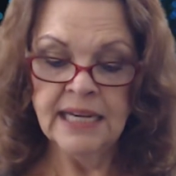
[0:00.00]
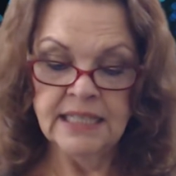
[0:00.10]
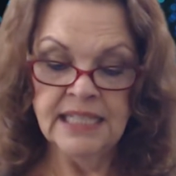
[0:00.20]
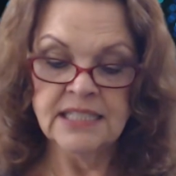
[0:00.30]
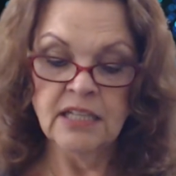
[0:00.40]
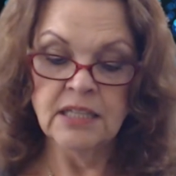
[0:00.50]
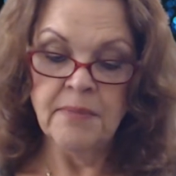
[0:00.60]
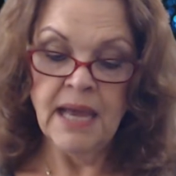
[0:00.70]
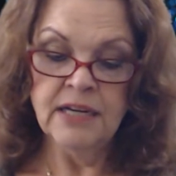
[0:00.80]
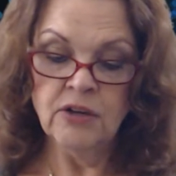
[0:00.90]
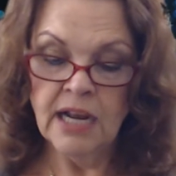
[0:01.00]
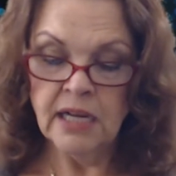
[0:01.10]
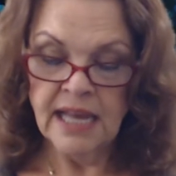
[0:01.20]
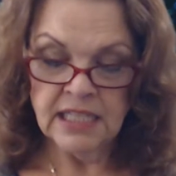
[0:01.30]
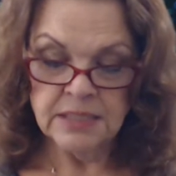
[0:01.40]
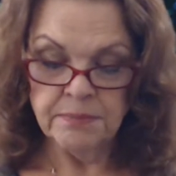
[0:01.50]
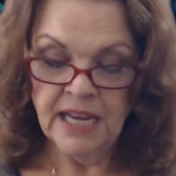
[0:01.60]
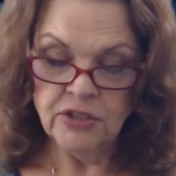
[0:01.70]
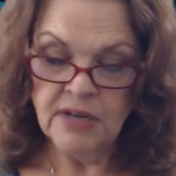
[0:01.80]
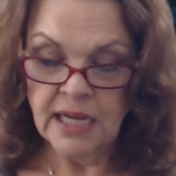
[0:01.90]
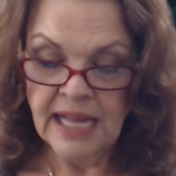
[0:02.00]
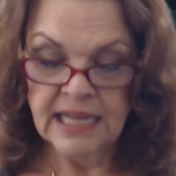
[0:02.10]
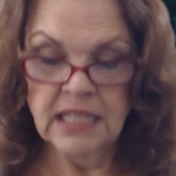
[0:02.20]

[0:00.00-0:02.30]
These are the minor arcanas. Major arcana,